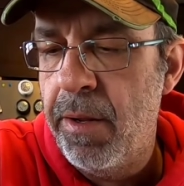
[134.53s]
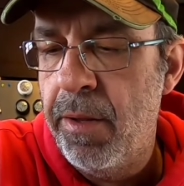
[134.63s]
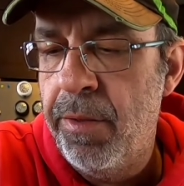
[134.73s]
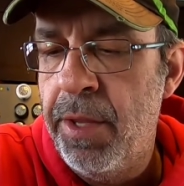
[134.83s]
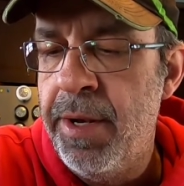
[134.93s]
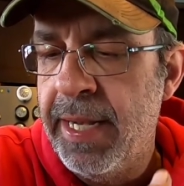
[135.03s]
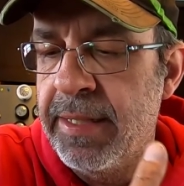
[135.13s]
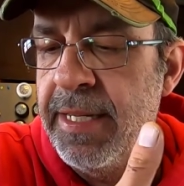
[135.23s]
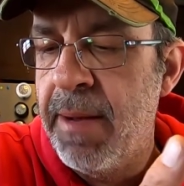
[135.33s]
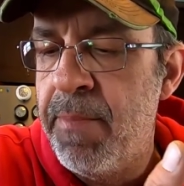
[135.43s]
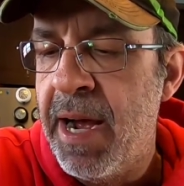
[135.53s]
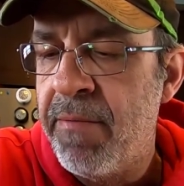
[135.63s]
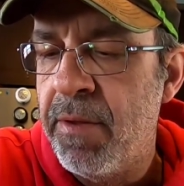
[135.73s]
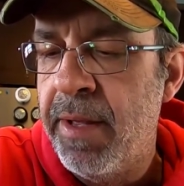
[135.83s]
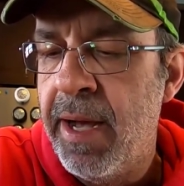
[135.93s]
The next step
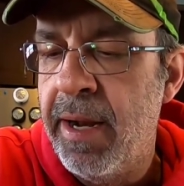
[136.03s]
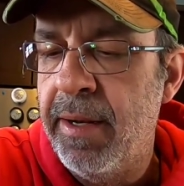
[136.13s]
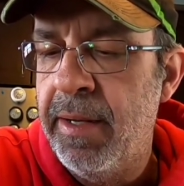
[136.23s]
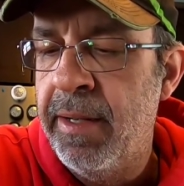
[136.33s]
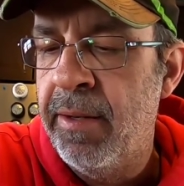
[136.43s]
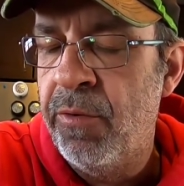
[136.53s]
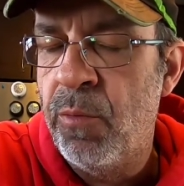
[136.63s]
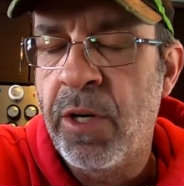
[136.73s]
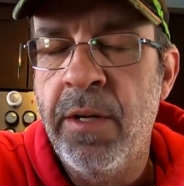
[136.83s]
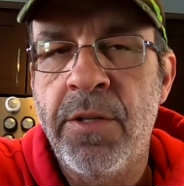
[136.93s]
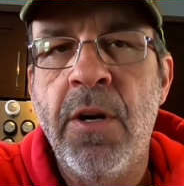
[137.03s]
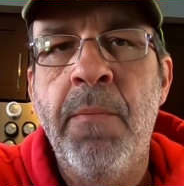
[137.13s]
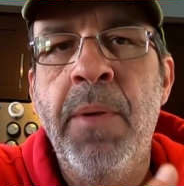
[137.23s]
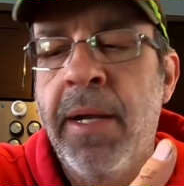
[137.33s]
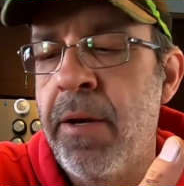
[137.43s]
after that is we're going to start
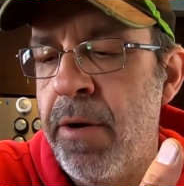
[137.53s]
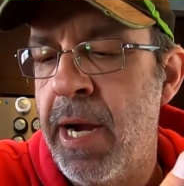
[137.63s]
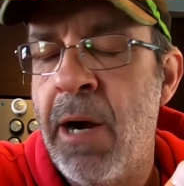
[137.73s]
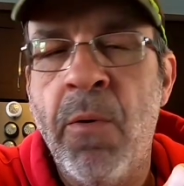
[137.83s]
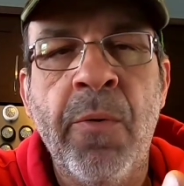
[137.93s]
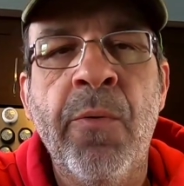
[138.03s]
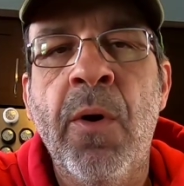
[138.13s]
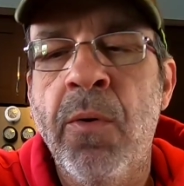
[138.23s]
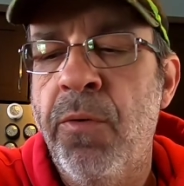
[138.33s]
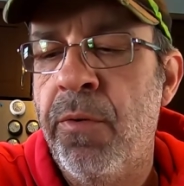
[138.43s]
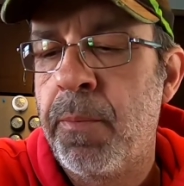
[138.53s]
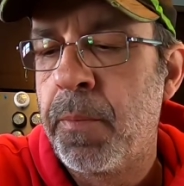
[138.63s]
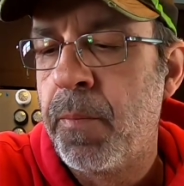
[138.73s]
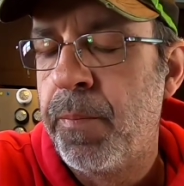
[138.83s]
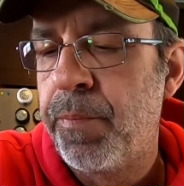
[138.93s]
picking our roads.
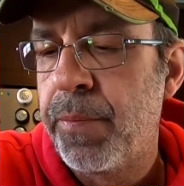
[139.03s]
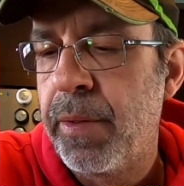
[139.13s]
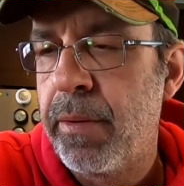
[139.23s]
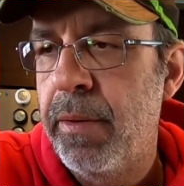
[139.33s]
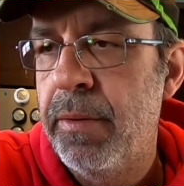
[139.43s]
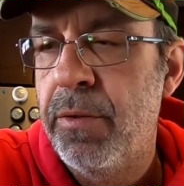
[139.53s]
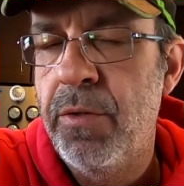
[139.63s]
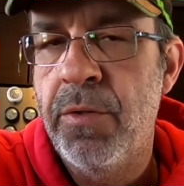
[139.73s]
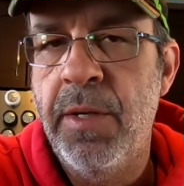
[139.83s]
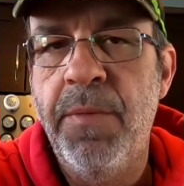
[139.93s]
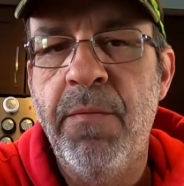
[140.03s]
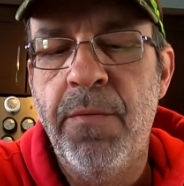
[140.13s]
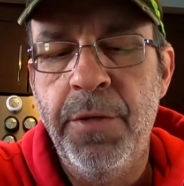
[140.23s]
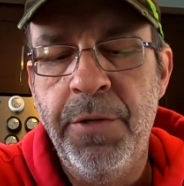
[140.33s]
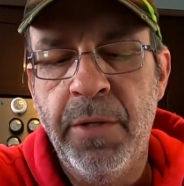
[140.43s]
So something
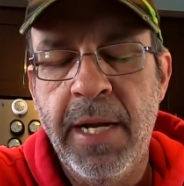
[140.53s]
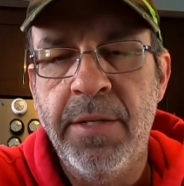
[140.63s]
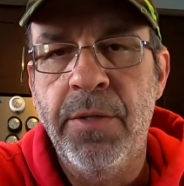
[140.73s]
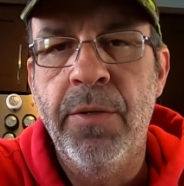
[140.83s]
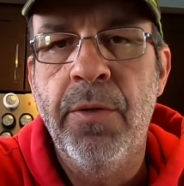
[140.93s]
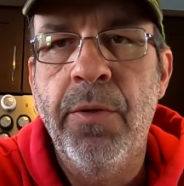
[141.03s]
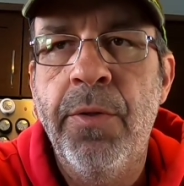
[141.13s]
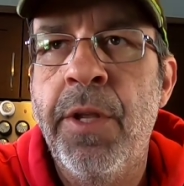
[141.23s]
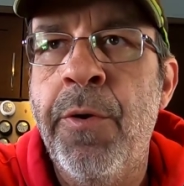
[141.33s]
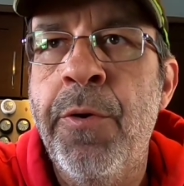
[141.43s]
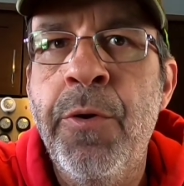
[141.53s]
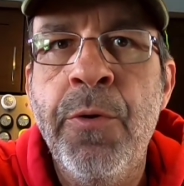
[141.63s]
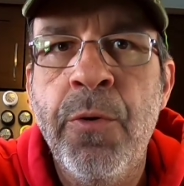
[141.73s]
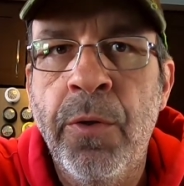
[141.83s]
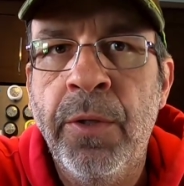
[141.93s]
for you guys that are
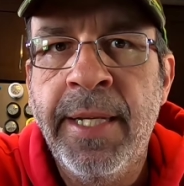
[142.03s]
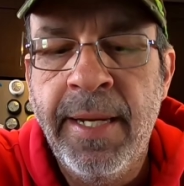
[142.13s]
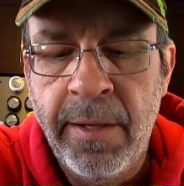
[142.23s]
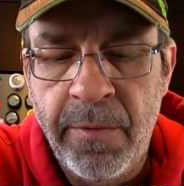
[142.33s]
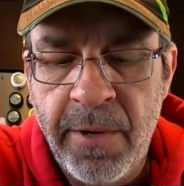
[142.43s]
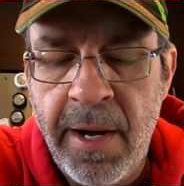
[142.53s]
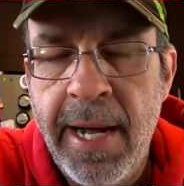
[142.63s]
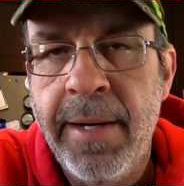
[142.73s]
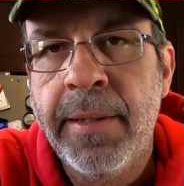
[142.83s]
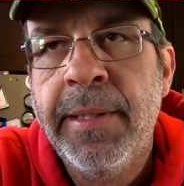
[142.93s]
new to leading a ride,